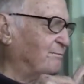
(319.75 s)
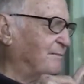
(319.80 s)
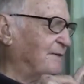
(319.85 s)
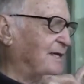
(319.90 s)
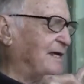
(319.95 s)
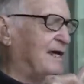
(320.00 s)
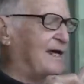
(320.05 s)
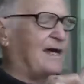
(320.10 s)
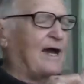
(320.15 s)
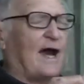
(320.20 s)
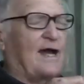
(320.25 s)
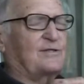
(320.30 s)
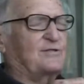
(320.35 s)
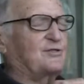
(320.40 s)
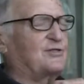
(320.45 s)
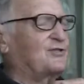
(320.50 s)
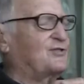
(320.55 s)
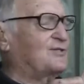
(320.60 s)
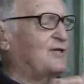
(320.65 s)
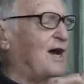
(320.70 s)
He got
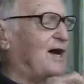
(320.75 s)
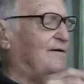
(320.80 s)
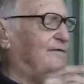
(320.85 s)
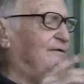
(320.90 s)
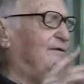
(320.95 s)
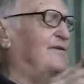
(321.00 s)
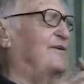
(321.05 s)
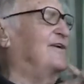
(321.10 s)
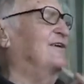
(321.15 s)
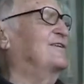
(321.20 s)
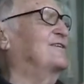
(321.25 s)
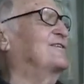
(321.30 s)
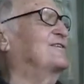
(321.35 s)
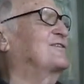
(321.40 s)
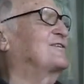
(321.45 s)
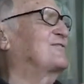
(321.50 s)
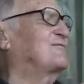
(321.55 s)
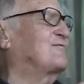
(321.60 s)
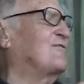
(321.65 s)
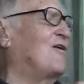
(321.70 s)
so
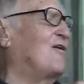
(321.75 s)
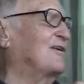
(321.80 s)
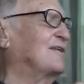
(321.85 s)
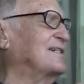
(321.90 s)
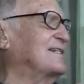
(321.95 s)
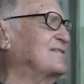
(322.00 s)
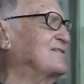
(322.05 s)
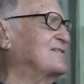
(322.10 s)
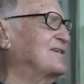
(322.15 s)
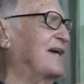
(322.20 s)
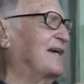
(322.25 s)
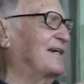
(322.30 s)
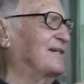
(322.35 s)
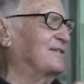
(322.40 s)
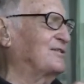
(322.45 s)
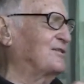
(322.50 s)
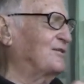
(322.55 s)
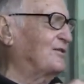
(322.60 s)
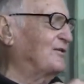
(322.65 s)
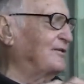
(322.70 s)
strongly sick. It
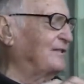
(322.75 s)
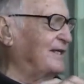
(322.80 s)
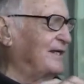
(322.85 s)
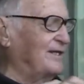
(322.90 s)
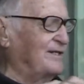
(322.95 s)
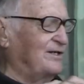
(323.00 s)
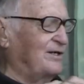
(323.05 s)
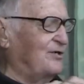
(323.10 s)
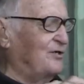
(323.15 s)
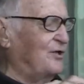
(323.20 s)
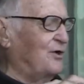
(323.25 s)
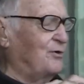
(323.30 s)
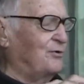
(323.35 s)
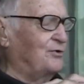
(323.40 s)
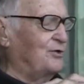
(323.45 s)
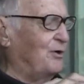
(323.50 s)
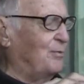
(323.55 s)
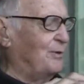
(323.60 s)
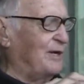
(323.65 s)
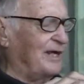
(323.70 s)
was a good thing
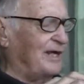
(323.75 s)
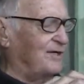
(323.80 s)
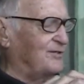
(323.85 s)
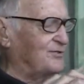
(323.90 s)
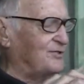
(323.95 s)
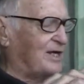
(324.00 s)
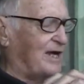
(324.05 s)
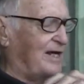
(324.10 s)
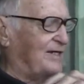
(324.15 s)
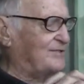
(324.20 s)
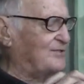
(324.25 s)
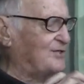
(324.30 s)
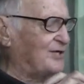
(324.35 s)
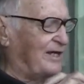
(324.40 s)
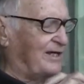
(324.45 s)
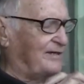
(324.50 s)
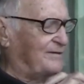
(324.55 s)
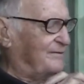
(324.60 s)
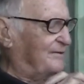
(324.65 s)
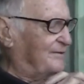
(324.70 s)
nobody else got
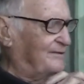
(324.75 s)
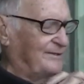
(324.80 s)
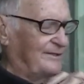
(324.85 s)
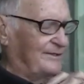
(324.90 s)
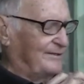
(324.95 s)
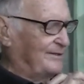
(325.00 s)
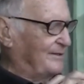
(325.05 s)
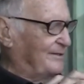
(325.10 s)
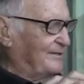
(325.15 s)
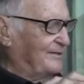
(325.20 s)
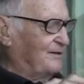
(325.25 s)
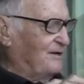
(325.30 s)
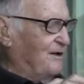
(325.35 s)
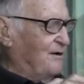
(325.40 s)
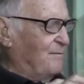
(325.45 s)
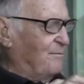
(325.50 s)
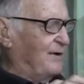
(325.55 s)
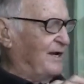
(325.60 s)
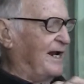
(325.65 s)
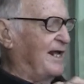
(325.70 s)
sick.
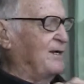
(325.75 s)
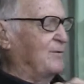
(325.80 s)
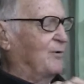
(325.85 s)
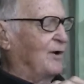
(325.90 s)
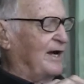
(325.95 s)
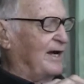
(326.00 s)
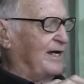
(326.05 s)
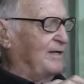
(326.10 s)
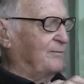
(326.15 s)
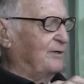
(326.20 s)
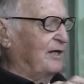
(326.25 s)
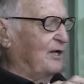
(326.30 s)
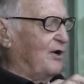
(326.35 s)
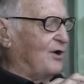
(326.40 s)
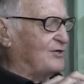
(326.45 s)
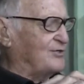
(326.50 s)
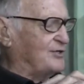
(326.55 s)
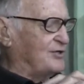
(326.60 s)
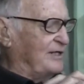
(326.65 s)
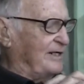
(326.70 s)
But anyway, we
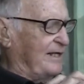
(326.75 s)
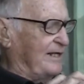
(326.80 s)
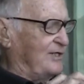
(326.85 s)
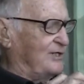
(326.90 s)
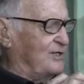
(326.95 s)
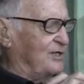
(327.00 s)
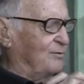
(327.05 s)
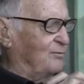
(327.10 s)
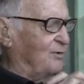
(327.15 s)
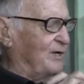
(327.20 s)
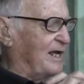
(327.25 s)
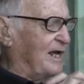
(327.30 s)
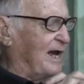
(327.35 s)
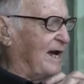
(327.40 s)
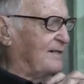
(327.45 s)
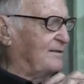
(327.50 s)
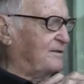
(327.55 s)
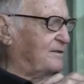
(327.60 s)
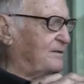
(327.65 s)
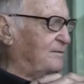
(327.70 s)
lost an engine. We
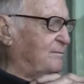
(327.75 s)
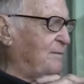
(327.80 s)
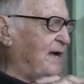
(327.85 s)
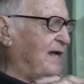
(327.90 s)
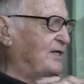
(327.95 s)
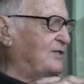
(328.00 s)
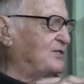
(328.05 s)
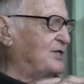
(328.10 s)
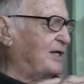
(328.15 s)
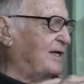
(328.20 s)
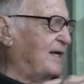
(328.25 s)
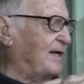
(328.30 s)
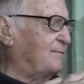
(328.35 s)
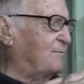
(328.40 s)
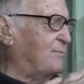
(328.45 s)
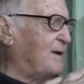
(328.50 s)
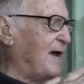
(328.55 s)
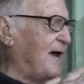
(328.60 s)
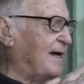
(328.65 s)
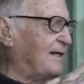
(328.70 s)
managed to get
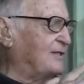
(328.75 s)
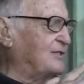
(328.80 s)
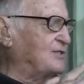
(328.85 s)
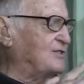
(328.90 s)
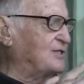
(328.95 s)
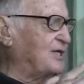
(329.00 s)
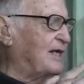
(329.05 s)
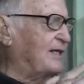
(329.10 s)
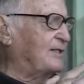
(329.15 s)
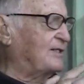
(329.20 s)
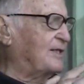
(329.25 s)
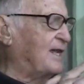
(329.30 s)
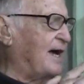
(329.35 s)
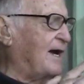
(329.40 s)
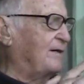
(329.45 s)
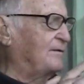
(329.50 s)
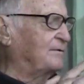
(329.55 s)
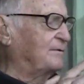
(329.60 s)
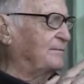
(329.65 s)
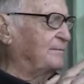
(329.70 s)
back and set it
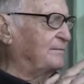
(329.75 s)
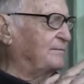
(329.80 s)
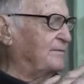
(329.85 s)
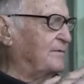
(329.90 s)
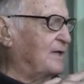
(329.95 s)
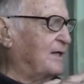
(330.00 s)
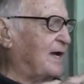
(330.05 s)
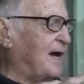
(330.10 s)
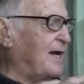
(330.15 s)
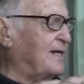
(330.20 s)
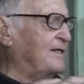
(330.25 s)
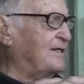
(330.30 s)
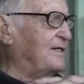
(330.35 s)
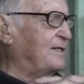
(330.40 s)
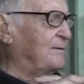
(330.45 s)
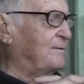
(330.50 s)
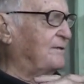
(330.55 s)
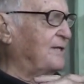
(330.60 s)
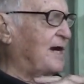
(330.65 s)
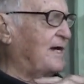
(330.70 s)
down. The guy did
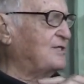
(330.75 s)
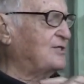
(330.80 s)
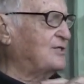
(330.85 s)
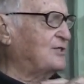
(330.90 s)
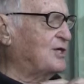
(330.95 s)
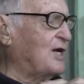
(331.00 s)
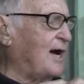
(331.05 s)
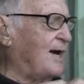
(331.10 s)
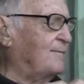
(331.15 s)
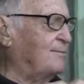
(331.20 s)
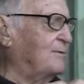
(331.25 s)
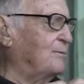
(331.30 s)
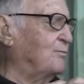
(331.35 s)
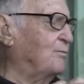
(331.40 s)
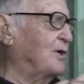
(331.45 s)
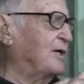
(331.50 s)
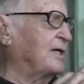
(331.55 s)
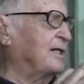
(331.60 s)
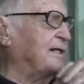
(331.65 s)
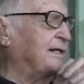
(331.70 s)
a nice job of
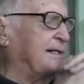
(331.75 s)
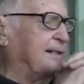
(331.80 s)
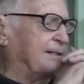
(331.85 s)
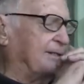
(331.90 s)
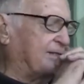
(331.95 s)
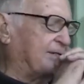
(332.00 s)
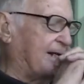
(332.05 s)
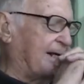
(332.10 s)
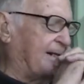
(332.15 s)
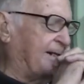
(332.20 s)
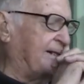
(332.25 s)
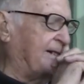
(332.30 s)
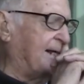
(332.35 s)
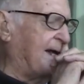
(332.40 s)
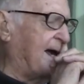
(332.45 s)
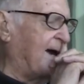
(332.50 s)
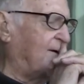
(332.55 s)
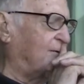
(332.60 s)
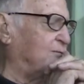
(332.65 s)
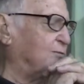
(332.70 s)
bringing it in, setting it
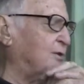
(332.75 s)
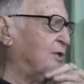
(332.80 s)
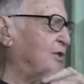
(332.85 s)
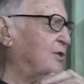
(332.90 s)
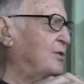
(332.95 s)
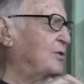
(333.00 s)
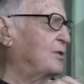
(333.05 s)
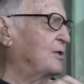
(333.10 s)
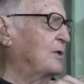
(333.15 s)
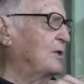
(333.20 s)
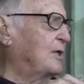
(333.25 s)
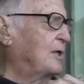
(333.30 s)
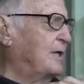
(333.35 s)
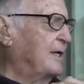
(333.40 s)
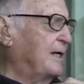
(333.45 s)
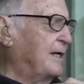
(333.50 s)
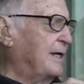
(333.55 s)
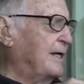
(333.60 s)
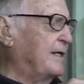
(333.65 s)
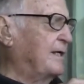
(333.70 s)
down
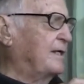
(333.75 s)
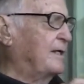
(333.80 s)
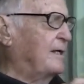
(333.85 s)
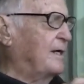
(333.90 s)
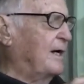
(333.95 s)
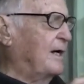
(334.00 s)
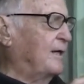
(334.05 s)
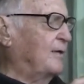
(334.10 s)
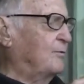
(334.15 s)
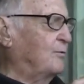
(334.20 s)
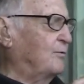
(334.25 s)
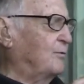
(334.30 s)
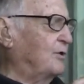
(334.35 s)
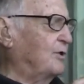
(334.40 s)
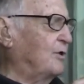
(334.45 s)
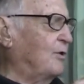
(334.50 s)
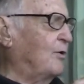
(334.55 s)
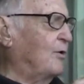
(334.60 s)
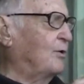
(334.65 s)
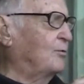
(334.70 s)
with,
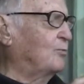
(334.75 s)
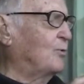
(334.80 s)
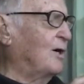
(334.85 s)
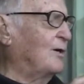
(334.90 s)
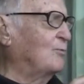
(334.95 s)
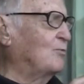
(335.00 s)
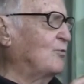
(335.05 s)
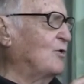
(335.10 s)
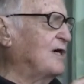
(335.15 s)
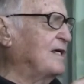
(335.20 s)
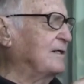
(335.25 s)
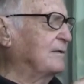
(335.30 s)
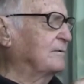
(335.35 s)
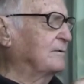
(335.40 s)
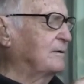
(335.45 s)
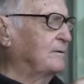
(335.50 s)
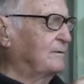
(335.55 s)
on one wheel.